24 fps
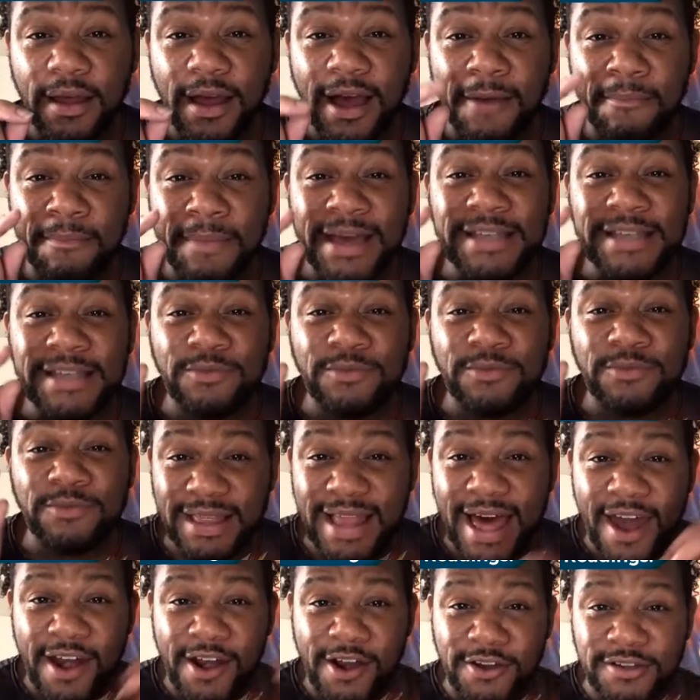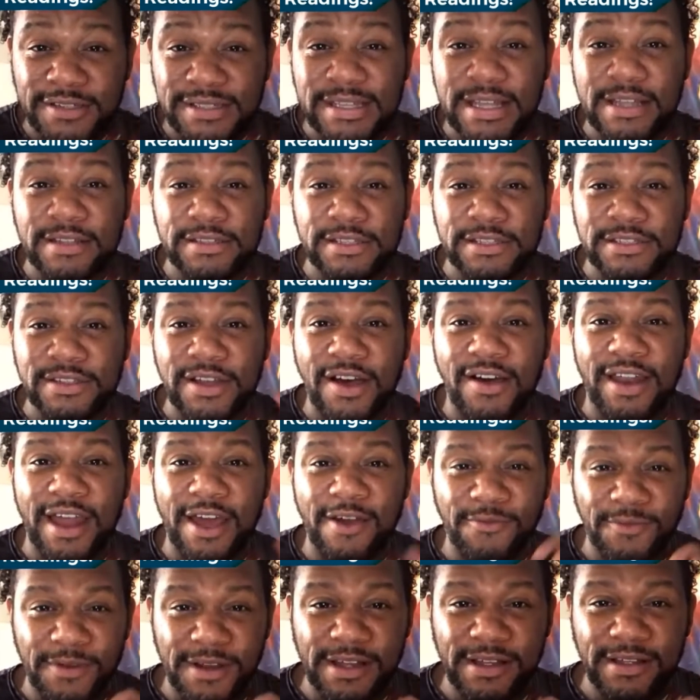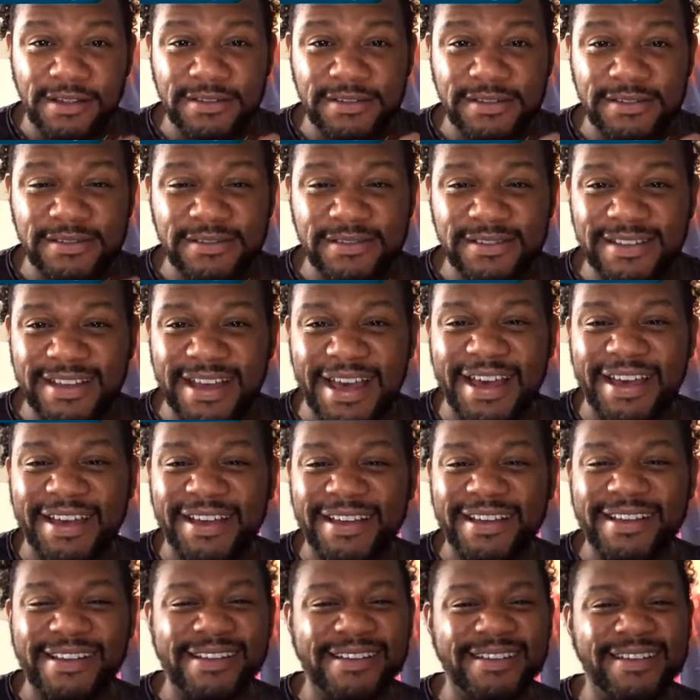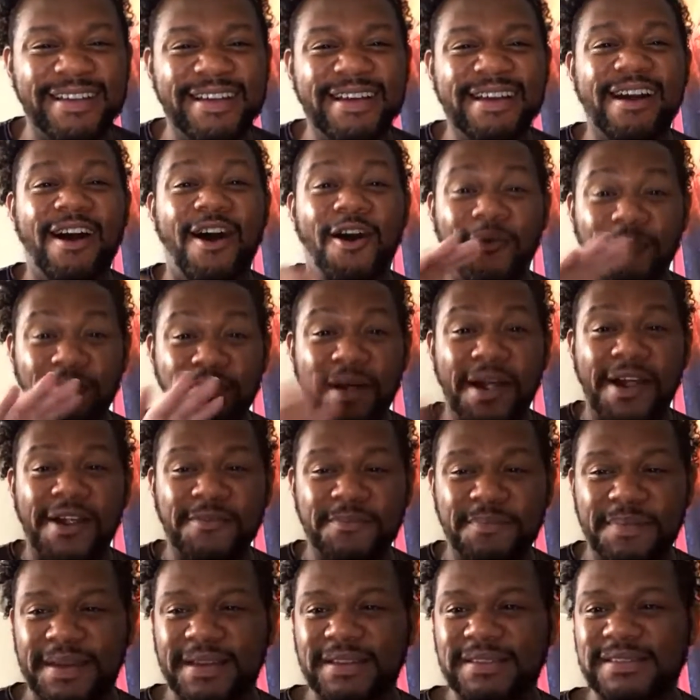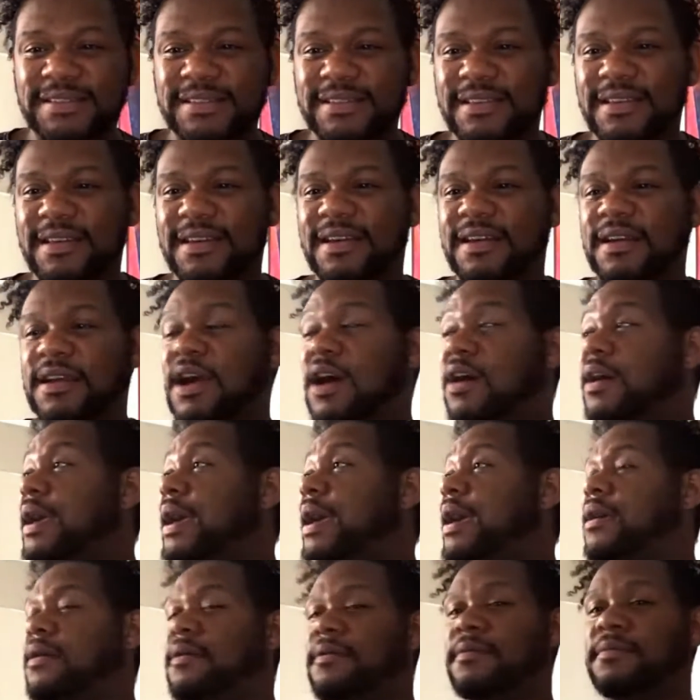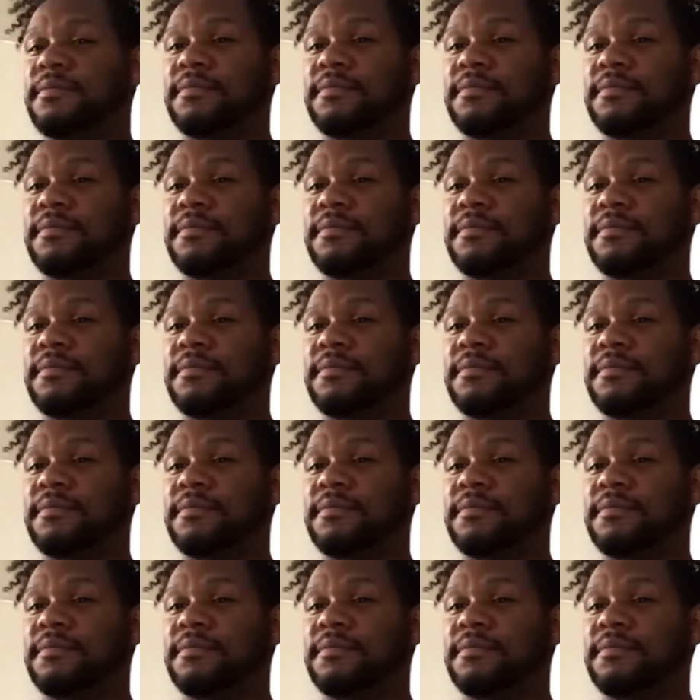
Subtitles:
I'm messing with a lot of her senses all at once. On purpose. Go ahead.